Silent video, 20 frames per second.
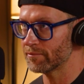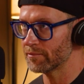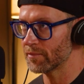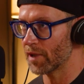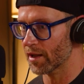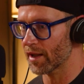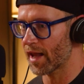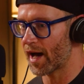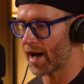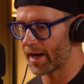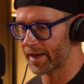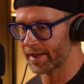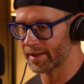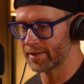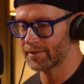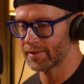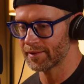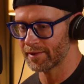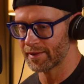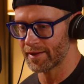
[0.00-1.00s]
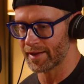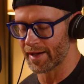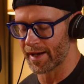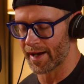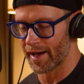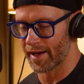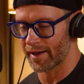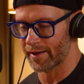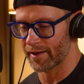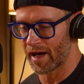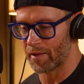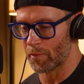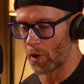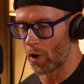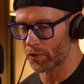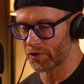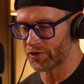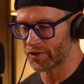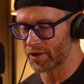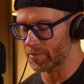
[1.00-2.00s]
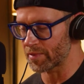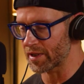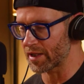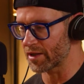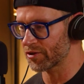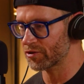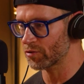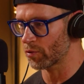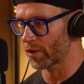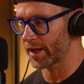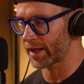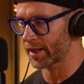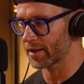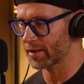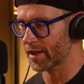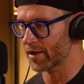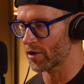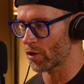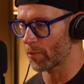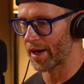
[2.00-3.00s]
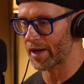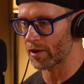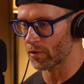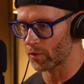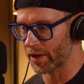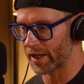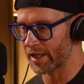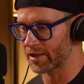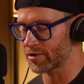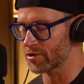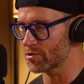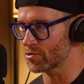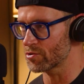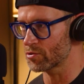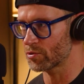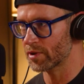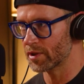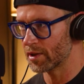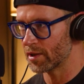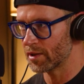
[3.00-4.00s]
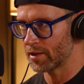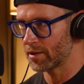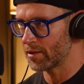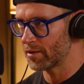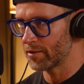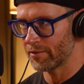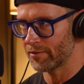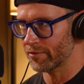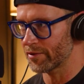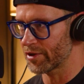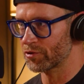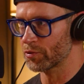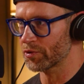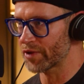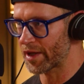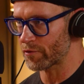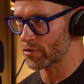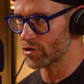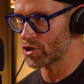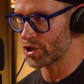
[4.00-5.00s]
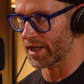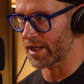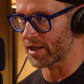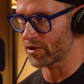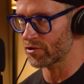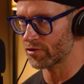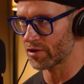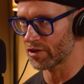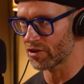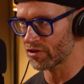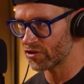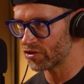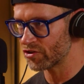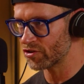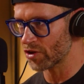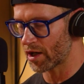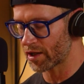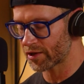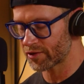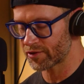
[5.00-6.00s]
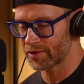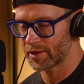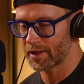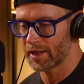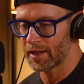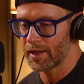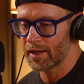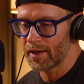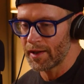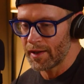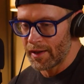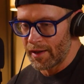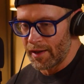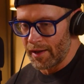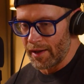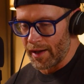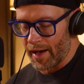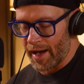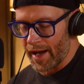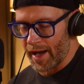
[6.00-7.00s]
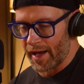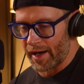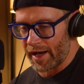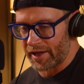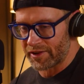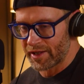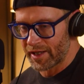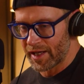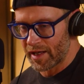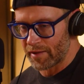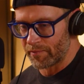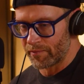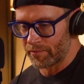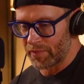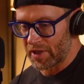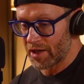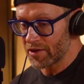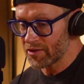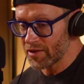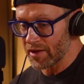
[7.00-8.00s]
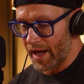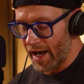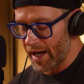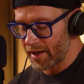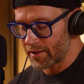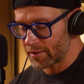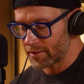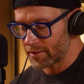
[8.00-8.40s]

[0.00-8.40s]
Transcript: a lie and I'm always going to be this way and no matter what I do this will never change and this sucks. And I think I because of that